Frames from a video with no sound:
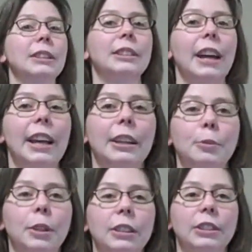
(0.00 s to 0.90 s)

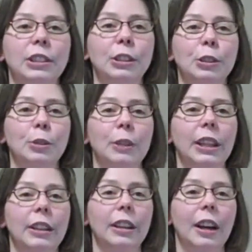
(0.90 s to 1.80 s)
decided was
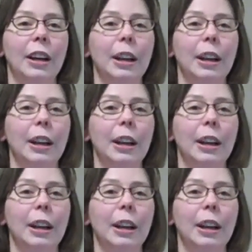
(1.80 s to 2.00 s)
to uh,